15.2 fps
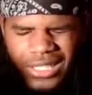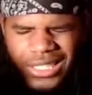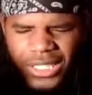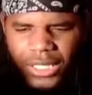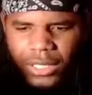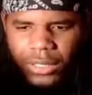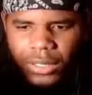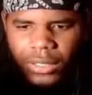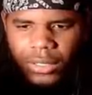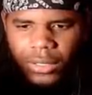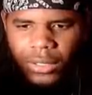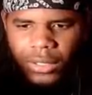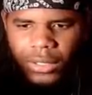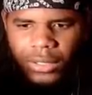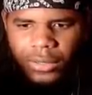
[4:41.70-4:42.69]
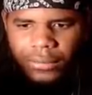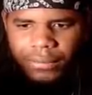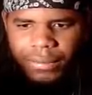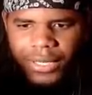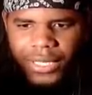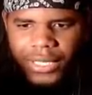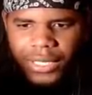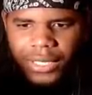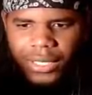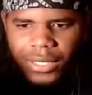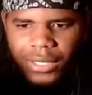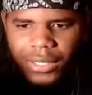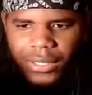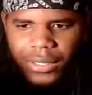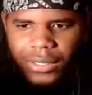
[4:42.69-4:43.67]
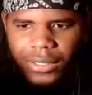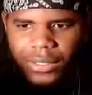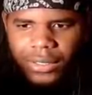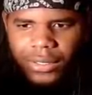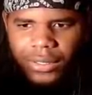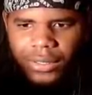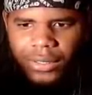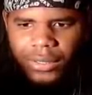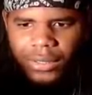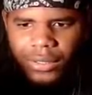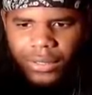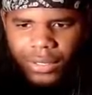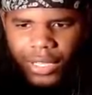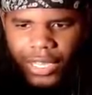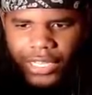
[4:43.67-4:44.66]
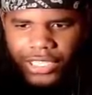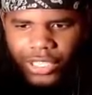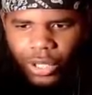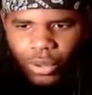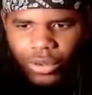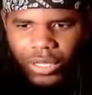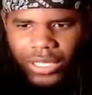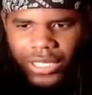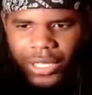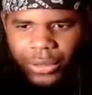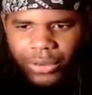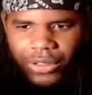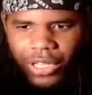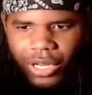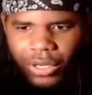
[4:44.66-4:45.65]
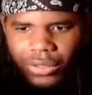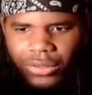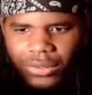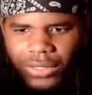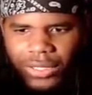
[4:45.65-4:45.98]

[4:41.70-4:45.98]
man. but, but it's so clear boat. though.